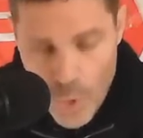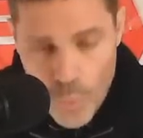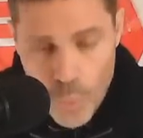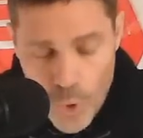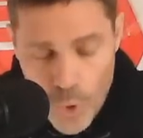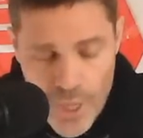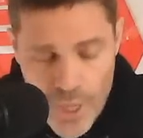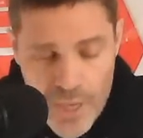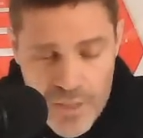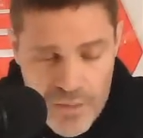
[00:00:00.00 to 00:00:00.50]

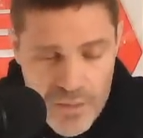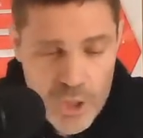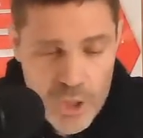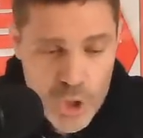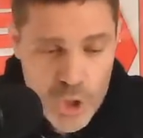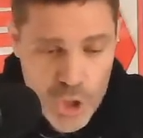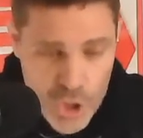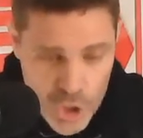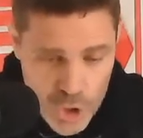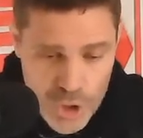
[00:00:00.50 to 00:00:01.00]
What I think
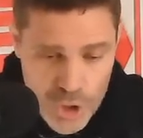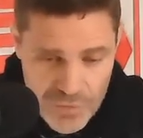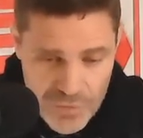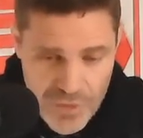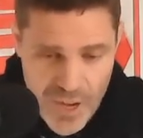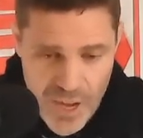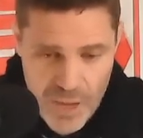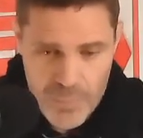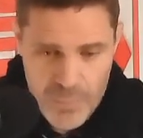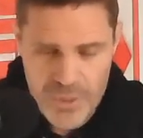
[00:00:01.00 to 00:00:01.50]
should have
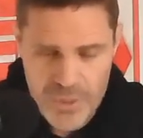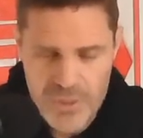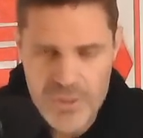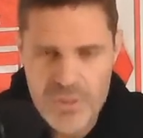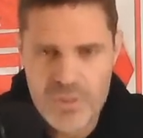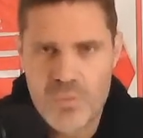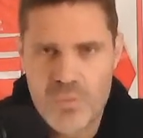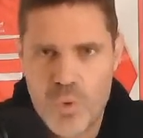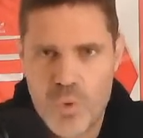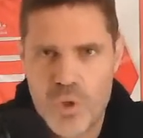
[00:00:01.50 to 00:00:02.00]

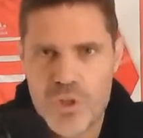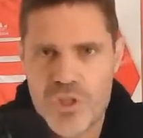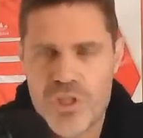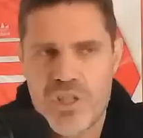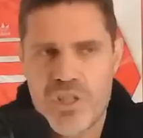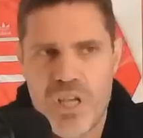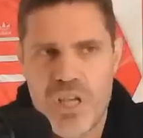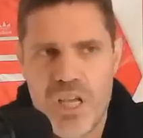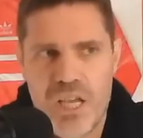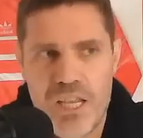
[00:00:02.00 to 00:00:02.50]
happened
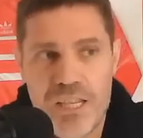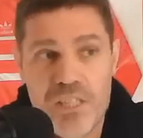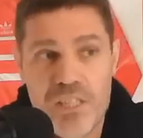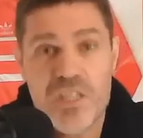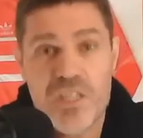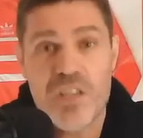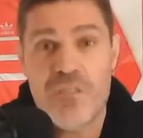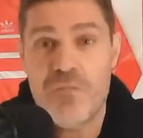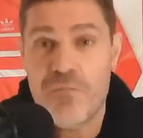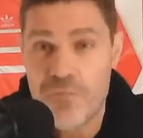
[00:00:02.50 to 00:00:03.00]
was a
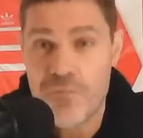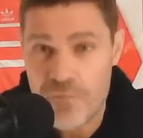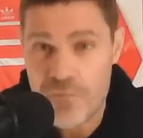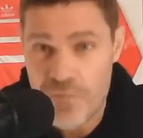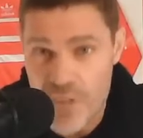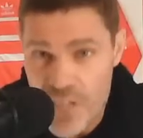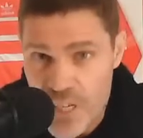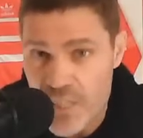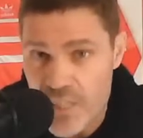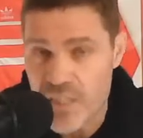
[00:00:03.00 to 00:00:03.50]

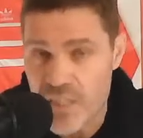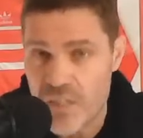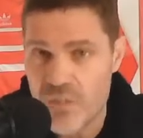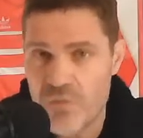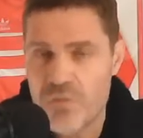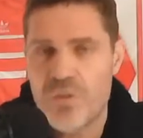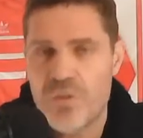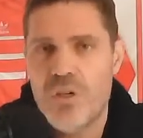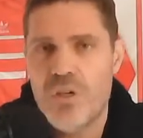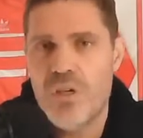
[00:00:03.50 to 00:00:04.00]

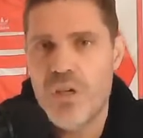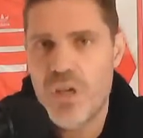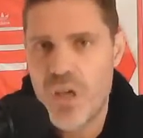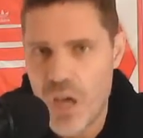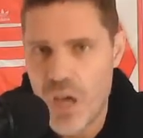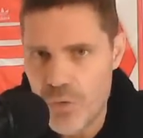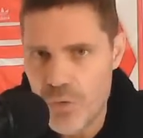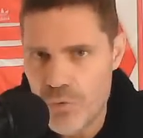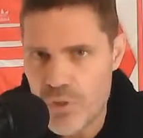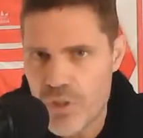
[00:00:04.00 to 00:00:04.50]
definitive
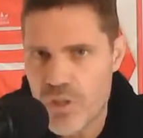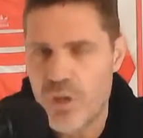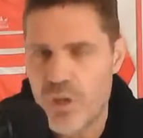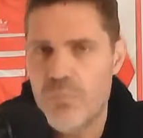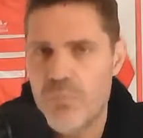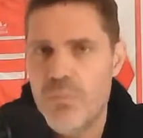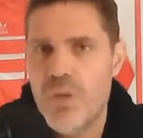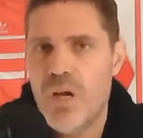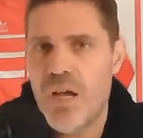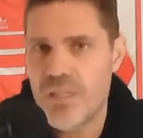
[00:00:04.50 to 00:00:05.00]

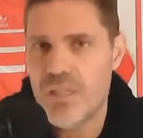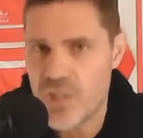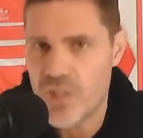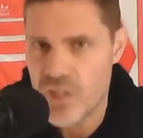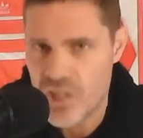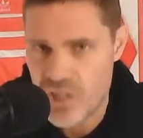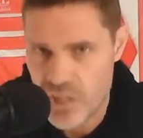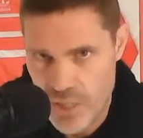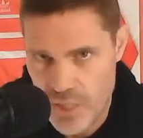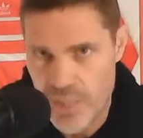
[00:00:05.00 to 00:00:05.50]
outcome and
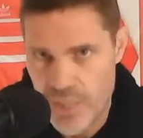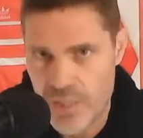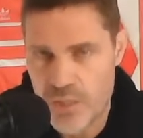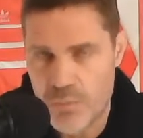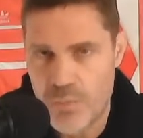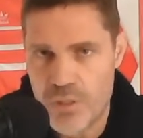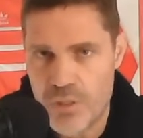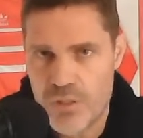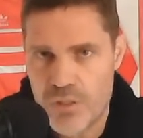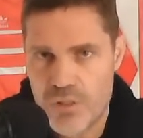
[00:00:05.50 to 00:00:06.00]

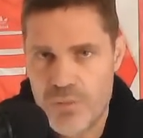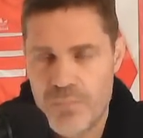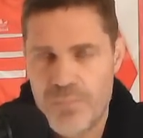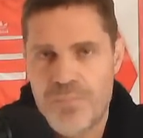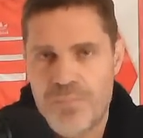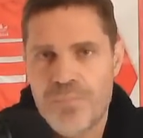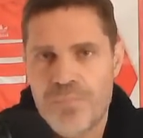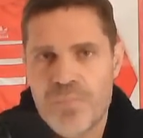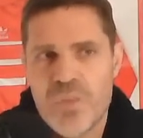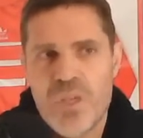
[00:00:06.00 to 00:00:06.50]
statement.
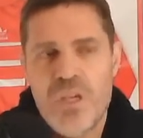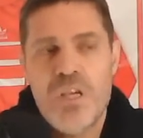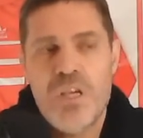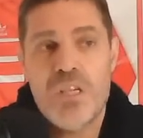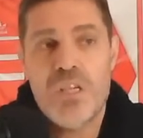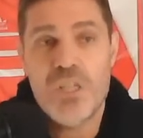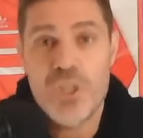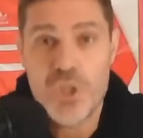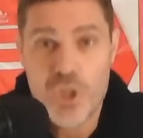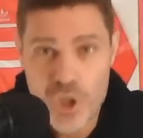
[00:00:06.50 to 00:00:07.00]

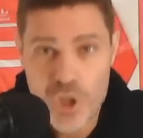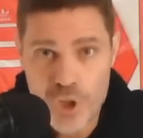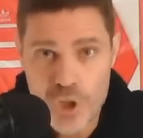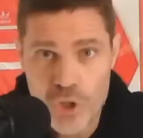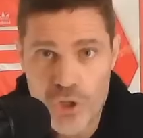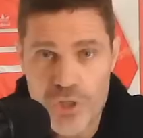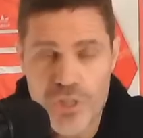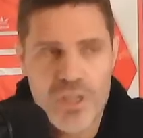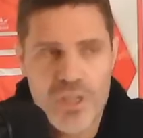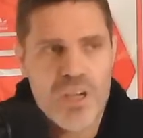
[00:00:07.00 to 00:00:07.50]
He
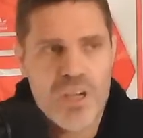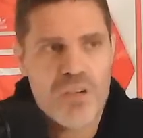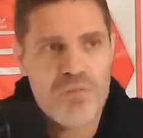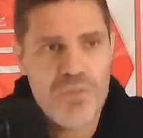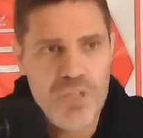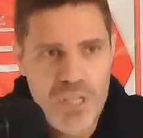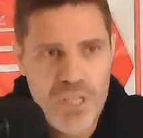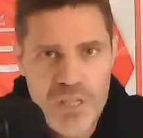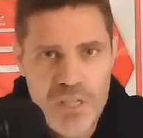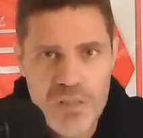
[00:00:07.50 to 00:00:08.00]
should
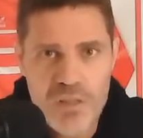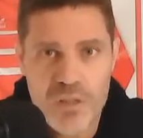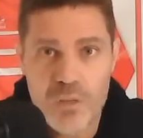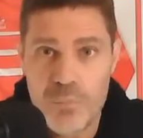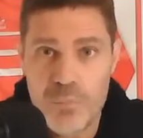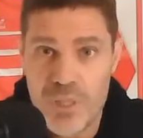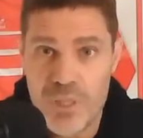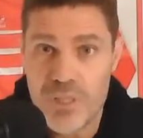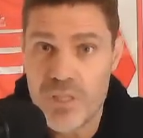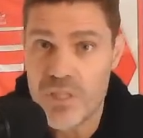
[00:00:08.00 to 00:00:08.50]
have either
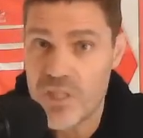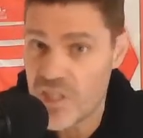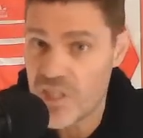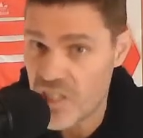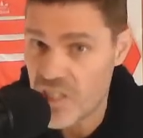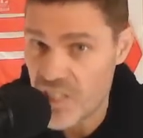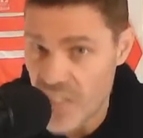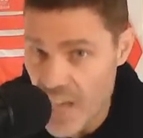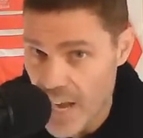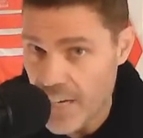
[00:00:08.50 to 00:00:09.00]
been
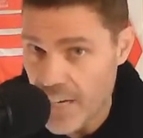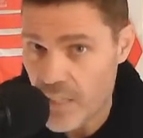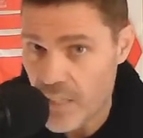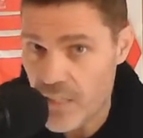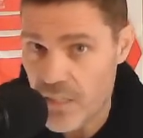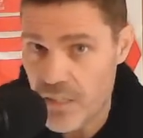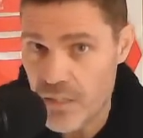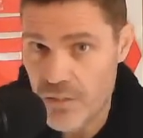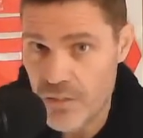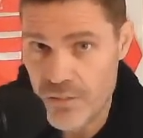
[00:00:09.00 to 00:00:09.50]

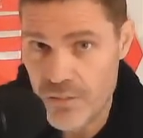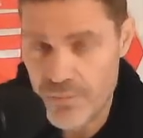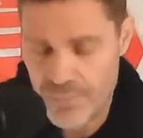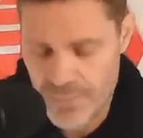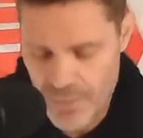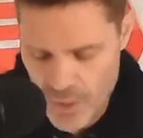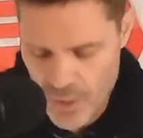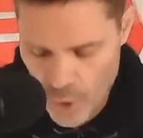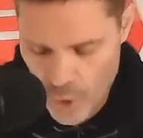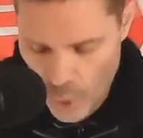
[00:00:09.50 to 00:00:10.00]
sacked
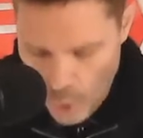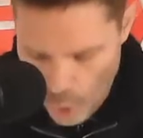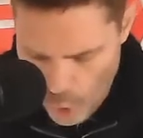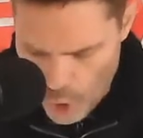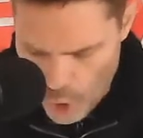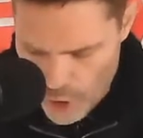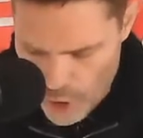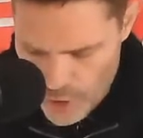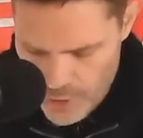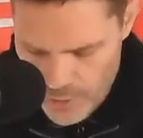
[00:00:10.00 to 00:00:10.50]

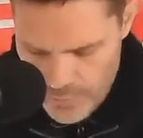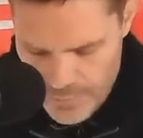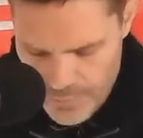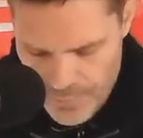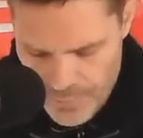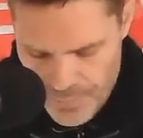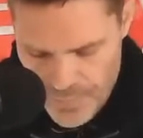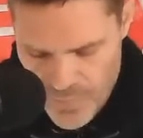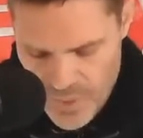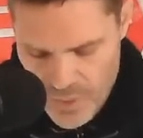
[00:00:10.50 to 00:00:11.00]
or
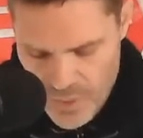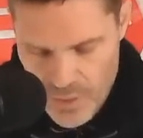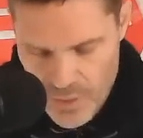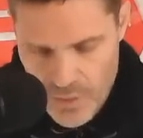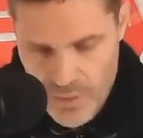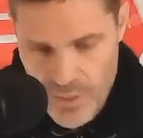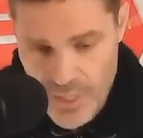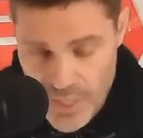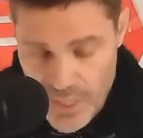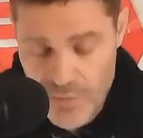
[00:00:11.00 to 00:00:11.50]

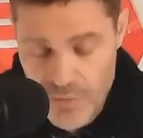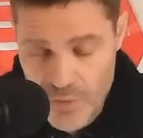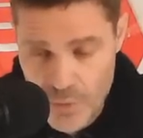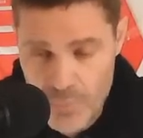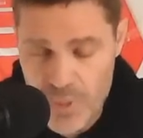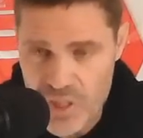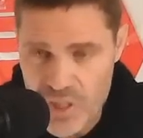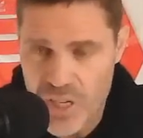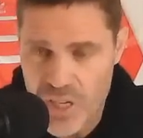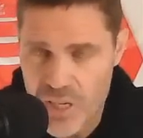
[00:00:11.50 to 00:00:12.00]
they give
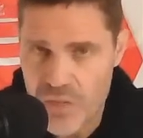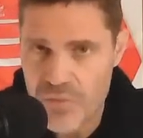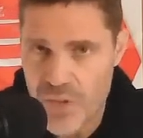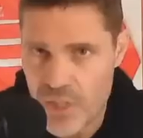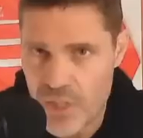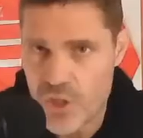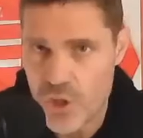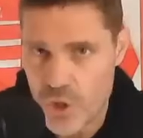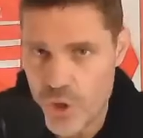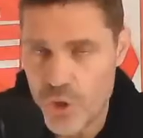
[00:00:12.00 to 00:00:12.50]
him a stay of
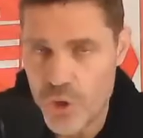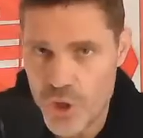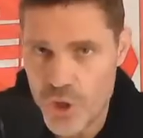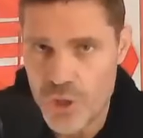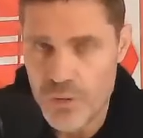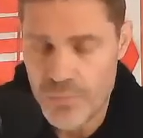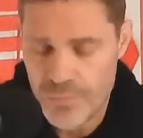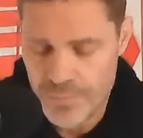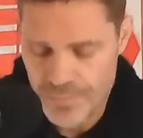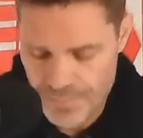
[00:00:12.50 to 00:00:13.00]

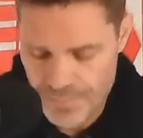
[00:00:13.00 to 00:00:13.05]
execution.